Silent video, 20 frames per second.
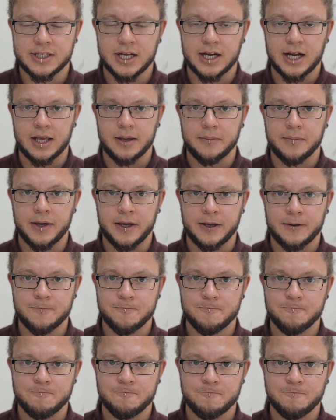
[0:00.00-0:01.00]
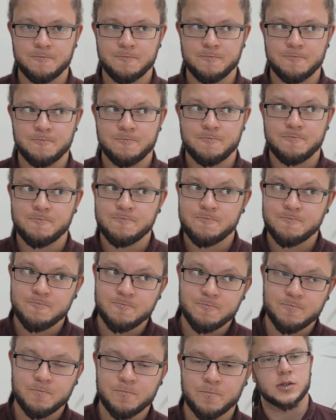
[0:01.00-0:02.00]
1080p. I don't
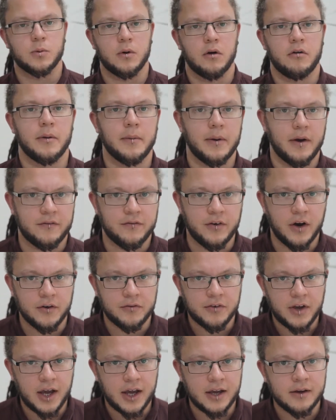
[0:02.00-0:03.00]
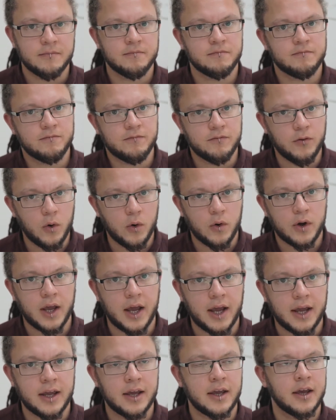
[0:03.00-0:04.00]
think we need to worry about 5K.
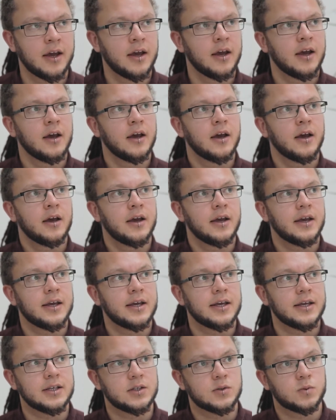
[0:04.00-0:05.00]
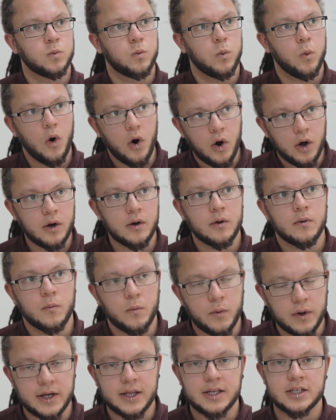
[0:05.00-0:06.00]
4K is what
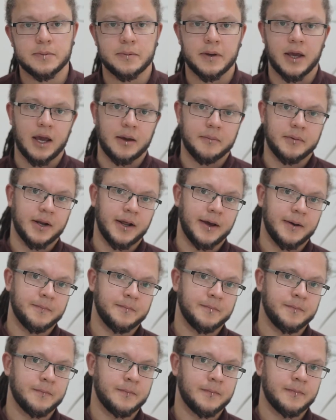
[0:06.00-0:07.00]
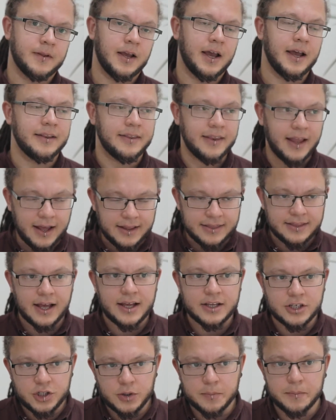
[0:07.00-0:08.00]
we need to be aiming at. And
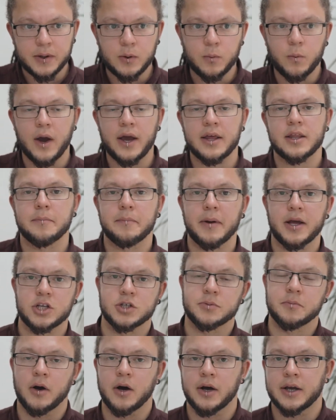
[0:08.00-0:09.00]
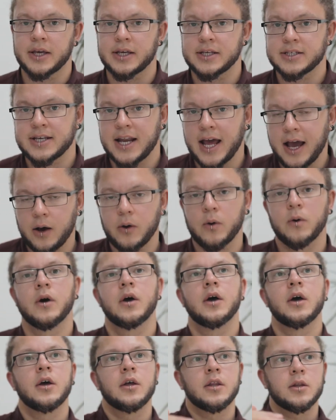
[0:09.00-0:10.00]
that should be where the benchmark is. Now,
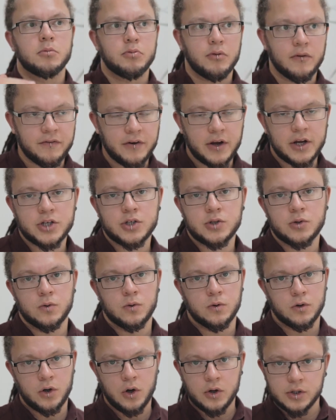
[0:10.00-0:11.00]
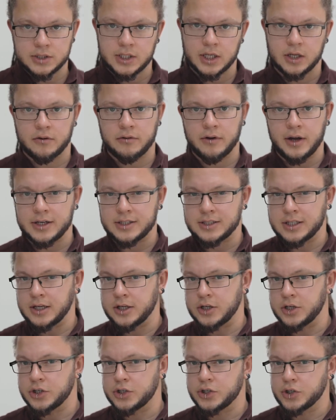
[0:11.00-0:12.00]
the professional content
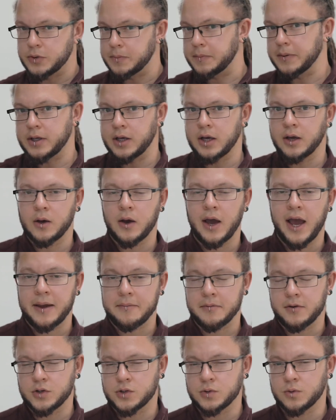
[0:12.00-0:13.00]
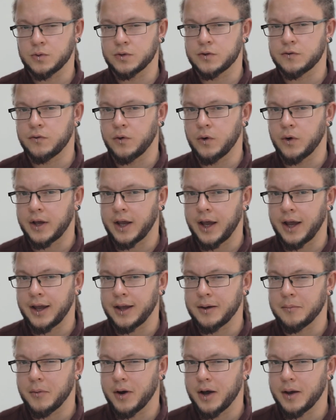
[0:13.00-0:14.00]
creator should be aiming towards
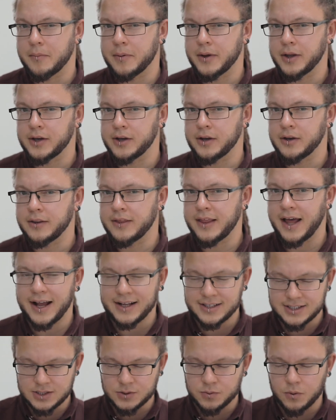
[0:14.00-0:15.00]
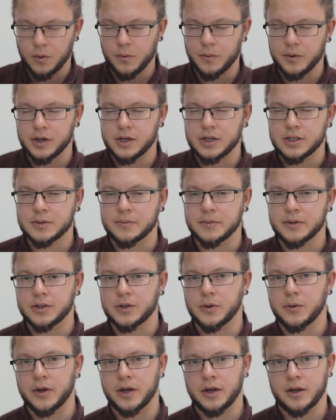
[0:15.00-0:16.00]
4K, in my opinion. That is what we need to be
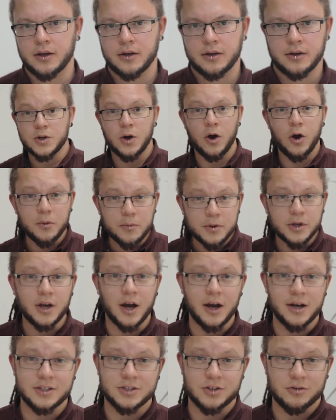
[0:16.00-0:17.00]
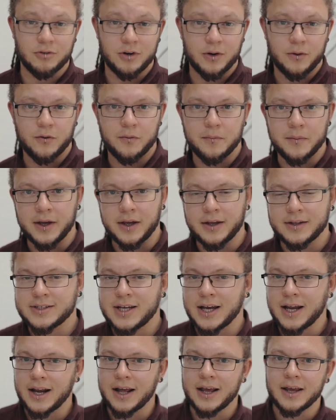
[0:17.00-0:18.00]
doing. So I hope you guys agree with me.
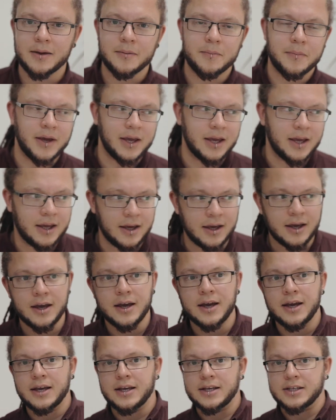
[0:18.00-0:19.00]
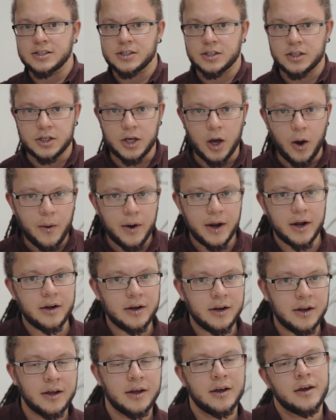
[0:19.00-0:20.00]
1080p is
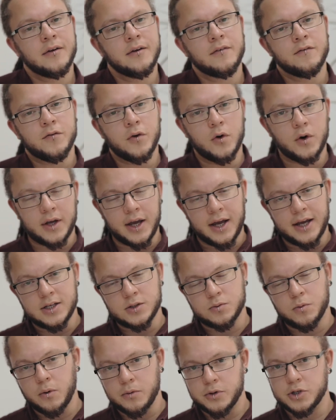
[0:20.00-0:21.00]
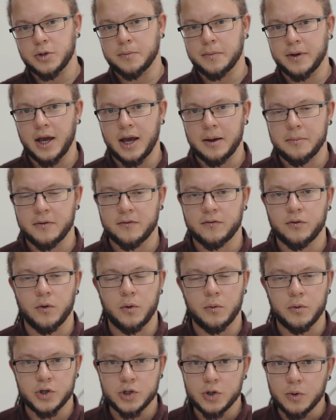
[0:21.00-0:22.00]
going, 4K is what we should be aiming for,
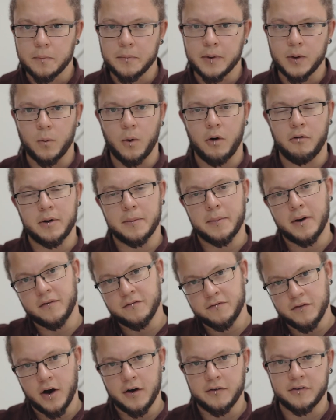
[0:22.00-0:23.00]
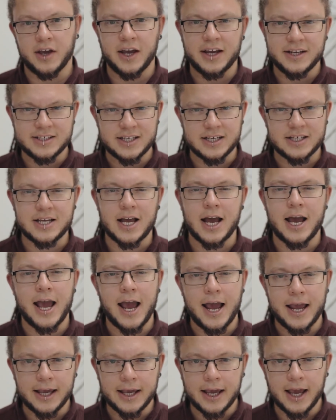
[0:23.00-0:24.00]
and we shouldn't be worrying about 5K, 6K,
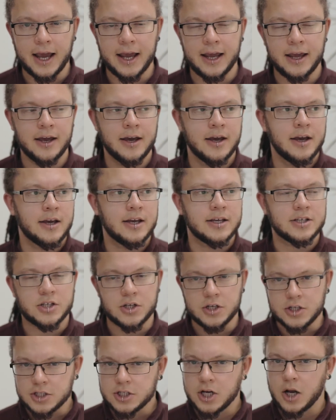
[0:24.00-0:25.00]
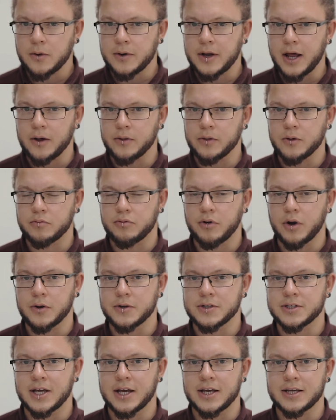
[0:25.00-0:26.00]
8K. It's gonna slow down the
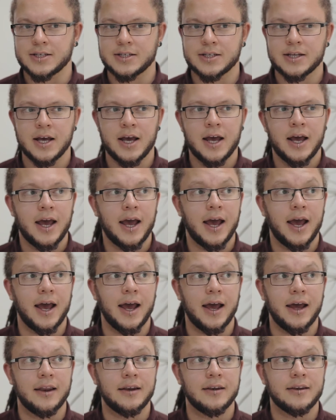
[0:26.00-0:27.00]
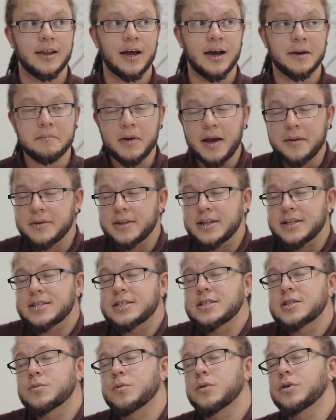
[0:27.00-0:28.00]
process. And maybe
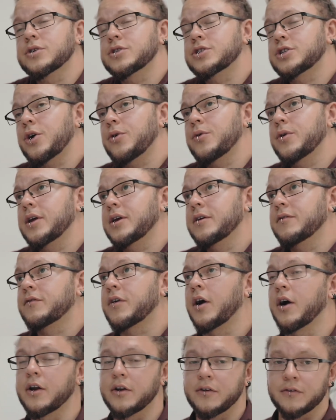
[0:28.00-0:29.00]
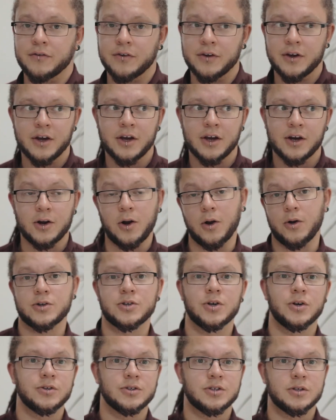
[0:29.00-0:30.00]
this is what Sony have kind of
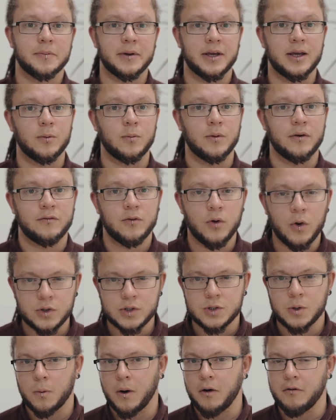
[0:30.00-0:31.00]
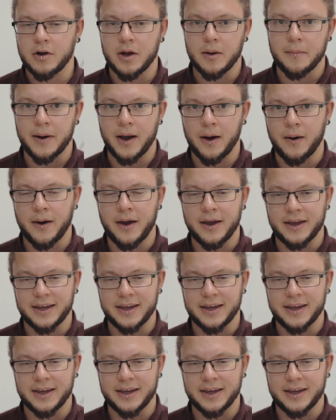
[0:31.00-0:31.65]
clocked on to begin with, not to worry about